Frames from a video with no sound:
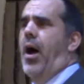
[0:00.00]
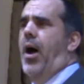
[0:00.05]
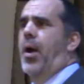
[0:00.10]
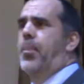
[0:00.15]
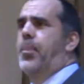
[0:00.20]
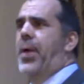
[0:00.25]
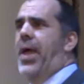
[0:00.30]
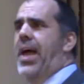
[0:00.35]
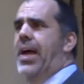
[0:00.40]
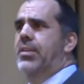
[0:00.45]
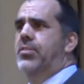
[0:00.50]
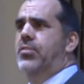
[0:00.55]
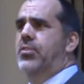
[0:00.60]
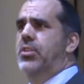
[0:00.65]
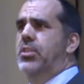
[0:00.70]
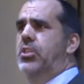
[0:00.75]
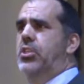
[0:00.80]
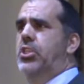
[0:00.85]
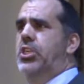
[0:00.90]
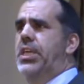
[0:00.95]
our
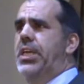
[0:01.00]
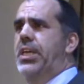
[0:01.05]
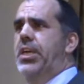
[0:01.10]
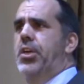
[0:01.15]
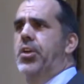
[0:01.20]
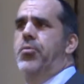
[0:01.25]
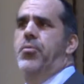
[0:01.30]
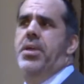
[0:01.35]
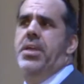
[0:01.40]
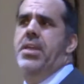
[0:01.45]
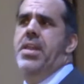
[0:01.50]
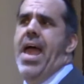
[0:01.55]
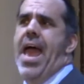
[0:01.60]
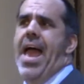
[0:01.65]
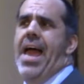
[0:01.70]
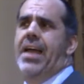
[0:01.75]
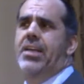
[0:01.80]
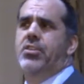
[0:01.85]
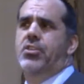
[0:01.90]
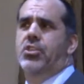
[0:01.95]
passage here in
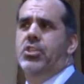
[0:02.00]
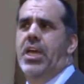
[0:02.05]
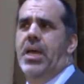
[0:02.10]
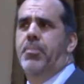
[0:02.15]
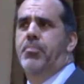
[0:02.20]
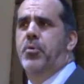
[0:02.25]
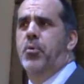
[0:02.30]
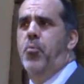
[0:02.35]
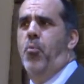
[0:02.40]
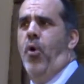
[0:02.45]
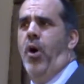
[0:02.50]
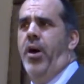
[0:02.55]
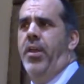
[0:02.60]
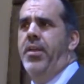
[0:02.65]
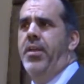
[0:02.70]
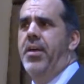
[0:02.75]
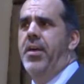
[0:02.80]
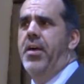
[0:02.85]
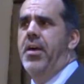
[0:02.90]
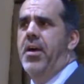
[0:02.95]
Acts chapter
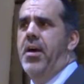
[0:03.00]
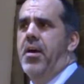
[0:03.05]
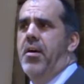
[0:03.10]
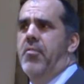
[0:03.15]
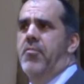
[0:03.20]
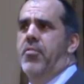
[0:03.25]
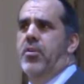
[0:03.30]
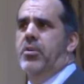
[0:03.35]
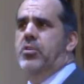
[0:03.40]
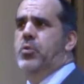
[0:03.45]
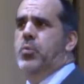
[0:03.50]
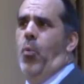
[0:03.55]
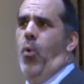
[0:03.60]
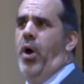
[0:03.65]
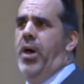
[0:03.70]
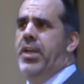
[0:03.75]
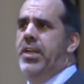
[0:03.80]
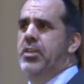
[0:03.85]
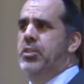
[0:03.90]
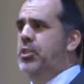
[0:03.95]
one, verse
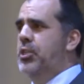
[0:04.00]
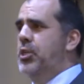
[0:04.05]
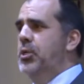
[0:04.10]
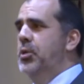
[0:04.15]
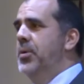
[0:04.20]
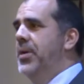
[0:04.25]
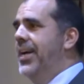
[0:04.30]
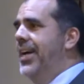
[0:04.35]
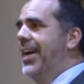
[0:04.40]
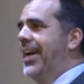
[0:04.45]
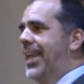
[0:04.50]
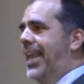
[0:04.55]
one and two.